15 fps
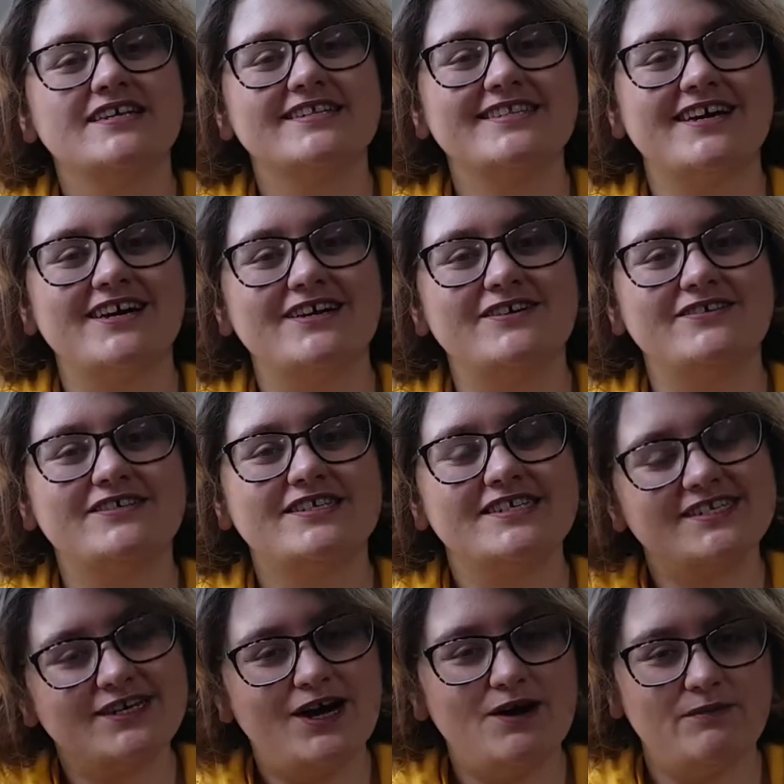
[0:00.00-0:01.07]
So to
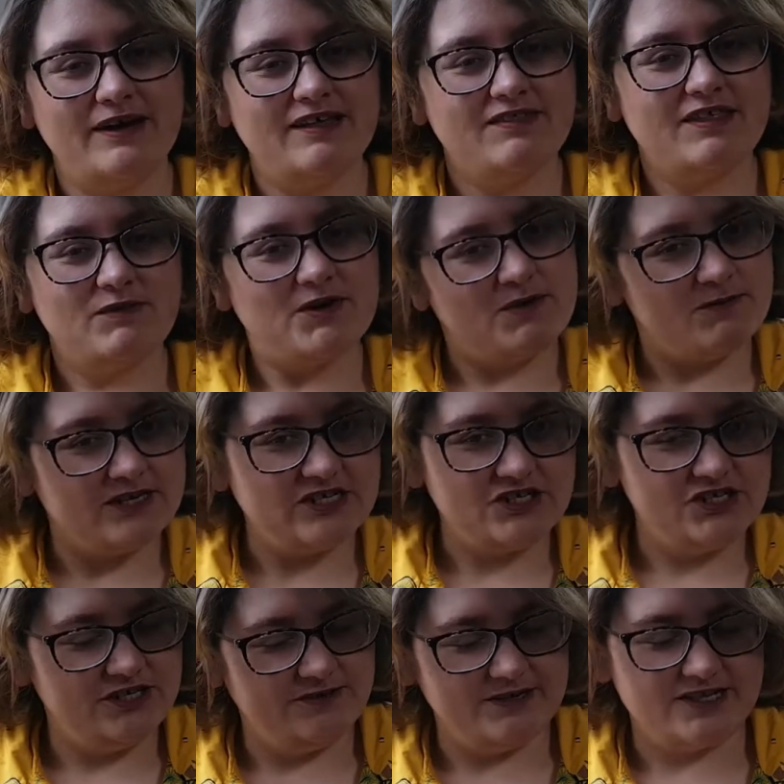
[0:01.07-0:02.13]
start with, what I want you to
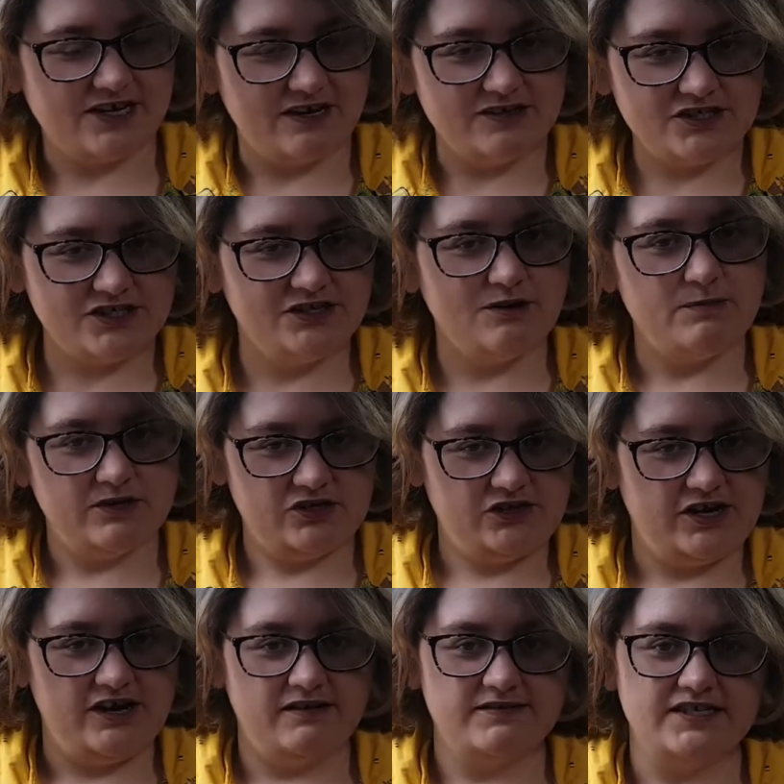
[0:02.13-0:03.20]
do is go to your
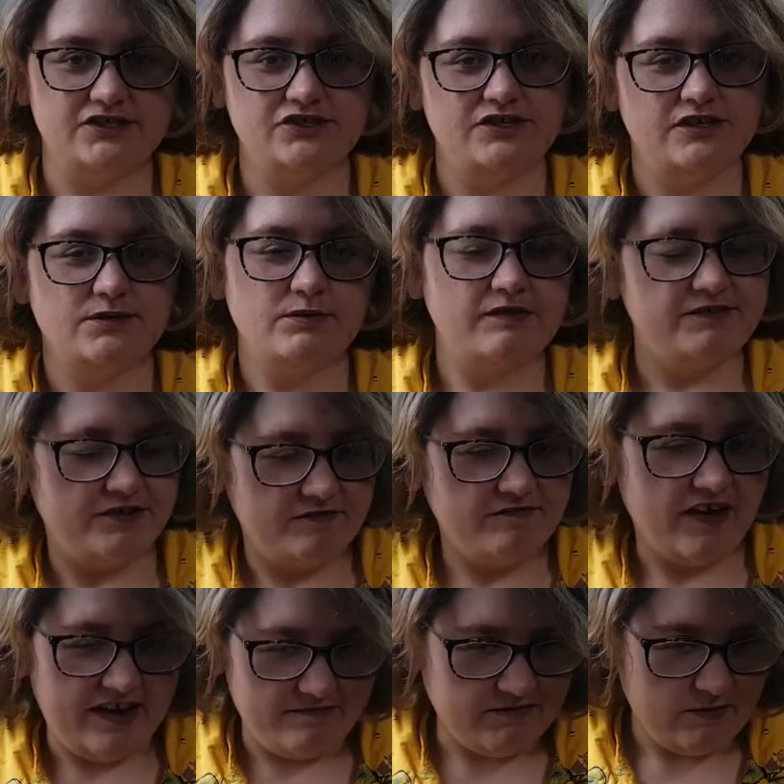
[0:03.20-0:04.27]
bookshelves and choose one of your
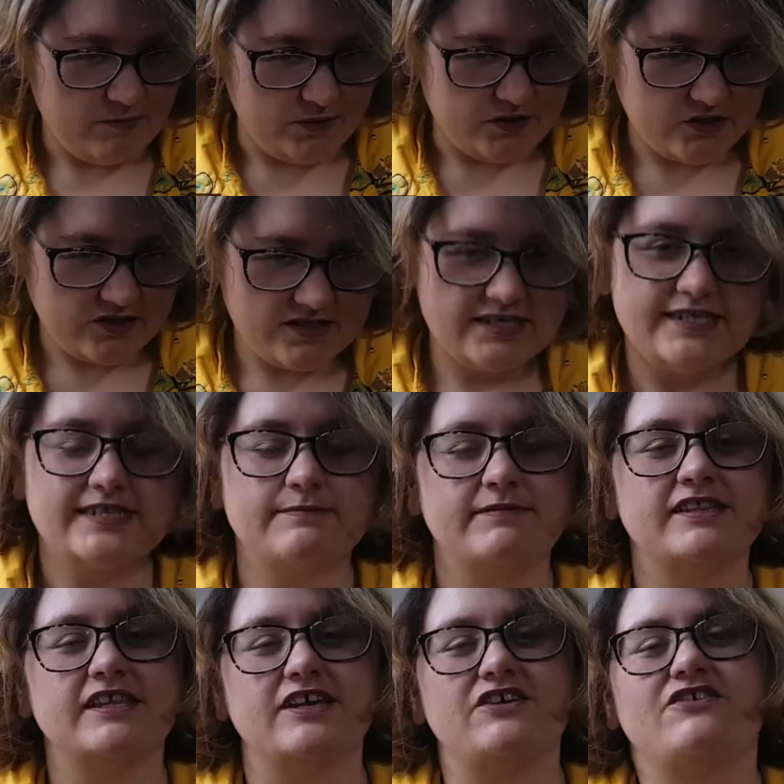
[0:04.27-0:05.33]
favourite books, something
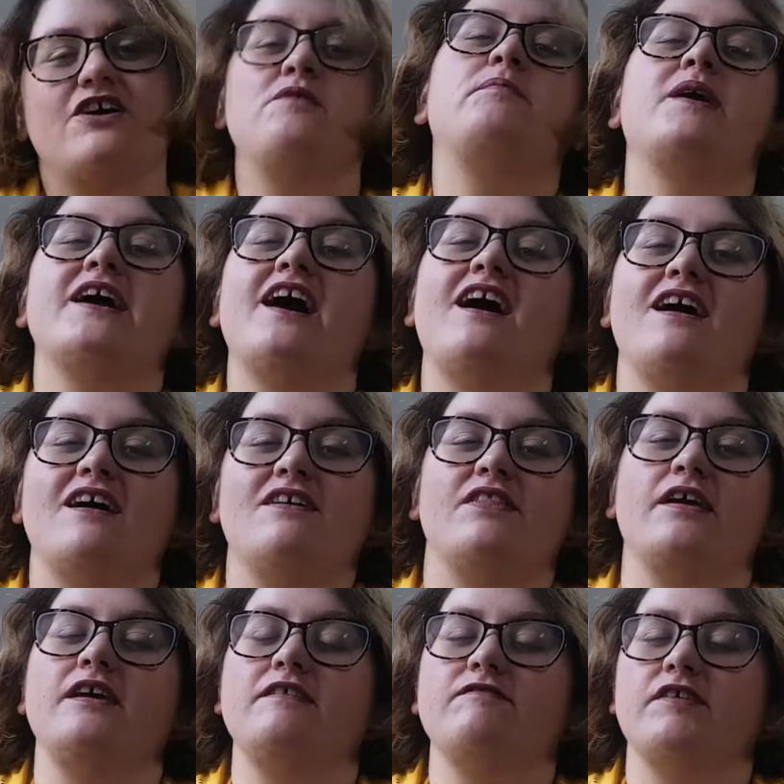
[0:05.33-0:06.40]
that you know by heart
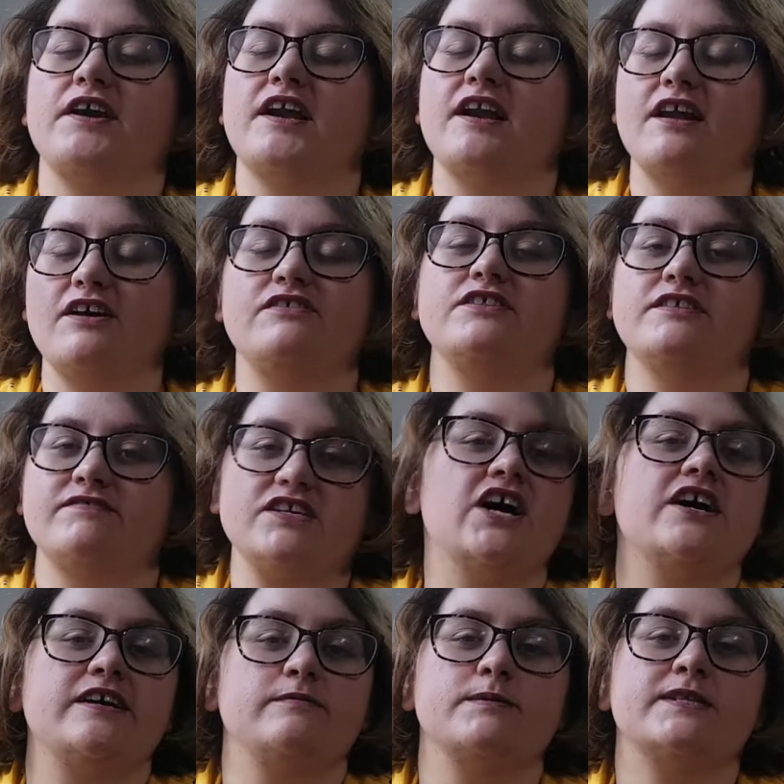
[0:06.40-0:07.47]
that you've read loads of
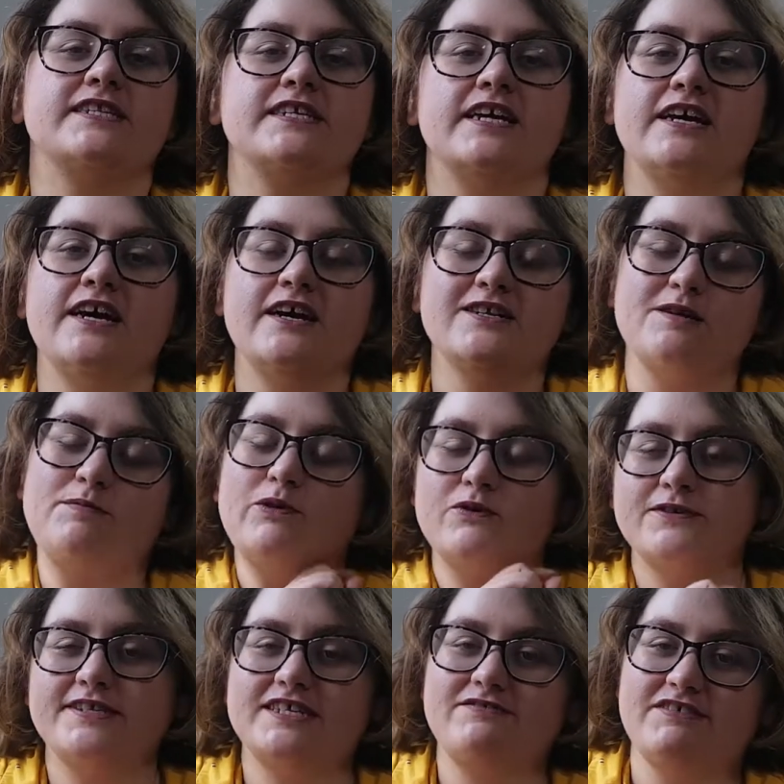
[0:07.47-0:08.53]
times. So
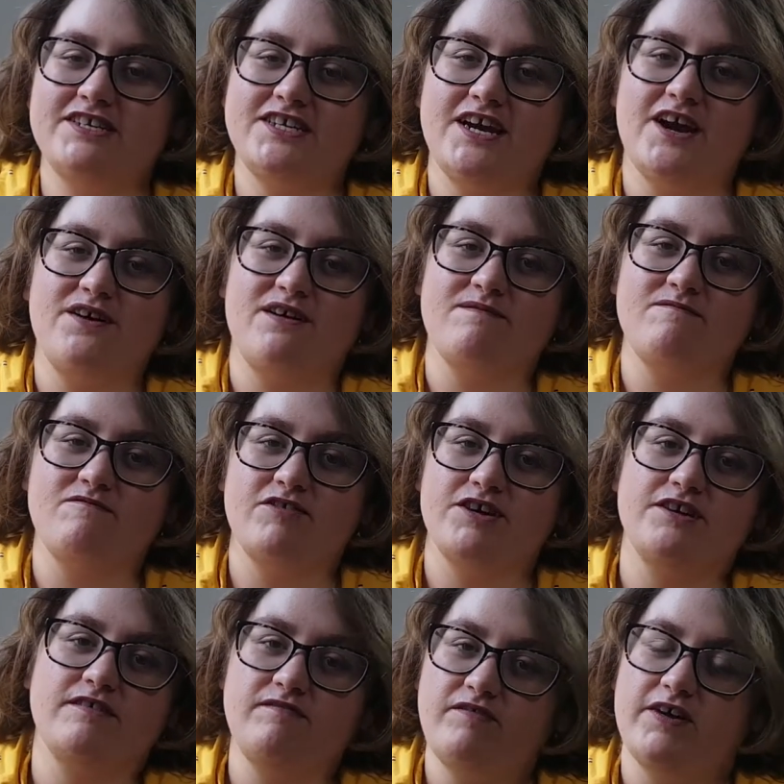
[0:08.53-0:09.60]
pause this video and run
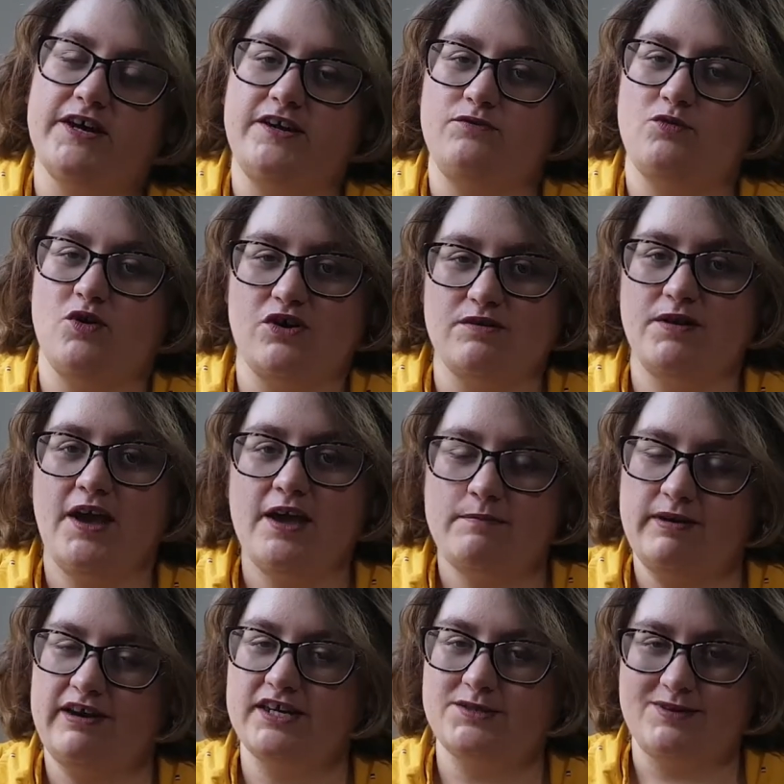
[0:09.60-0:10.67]
and find one,
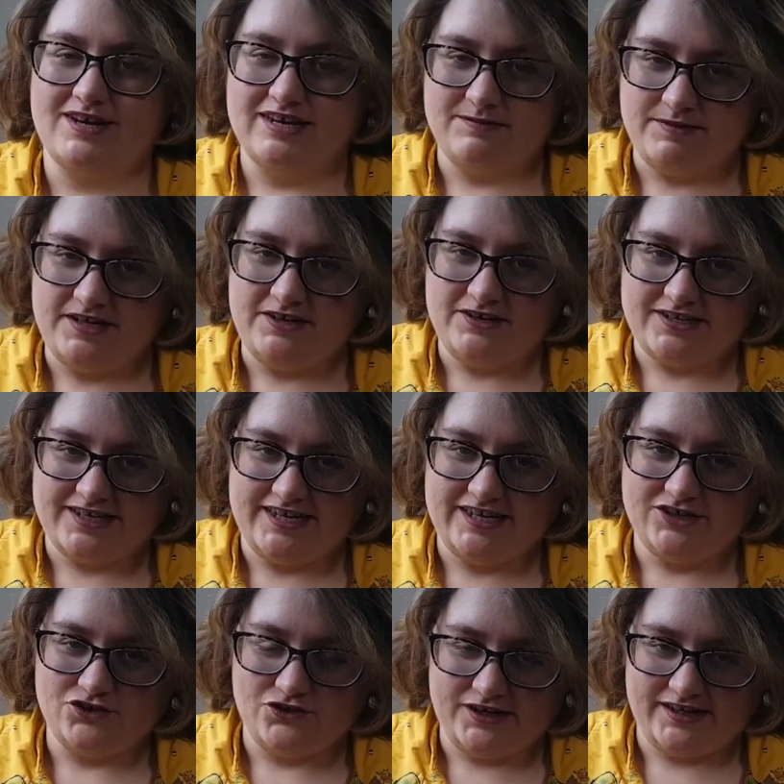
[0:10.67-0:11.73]
because we're going to be using it
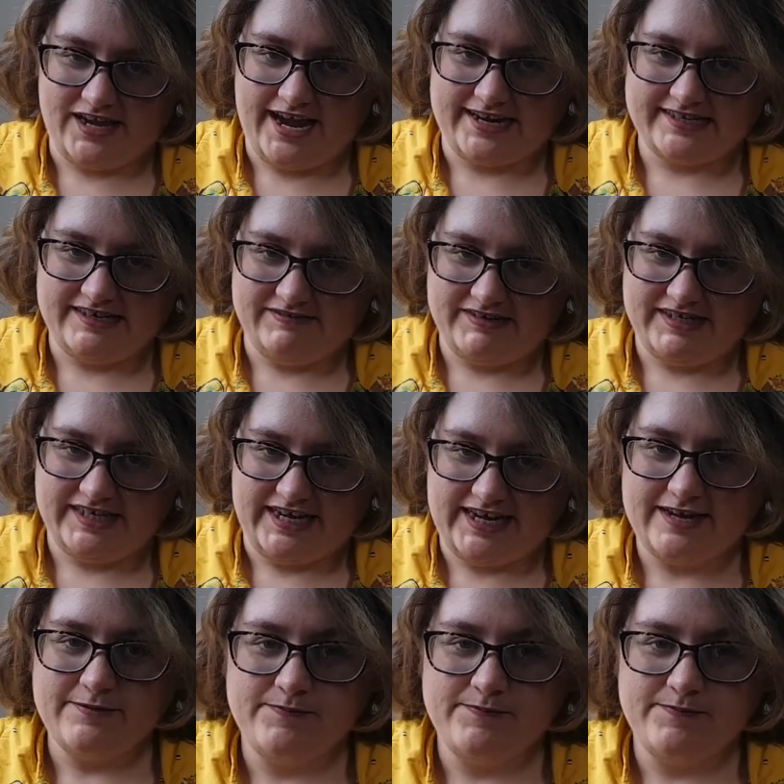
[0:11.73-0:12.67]
during the activity.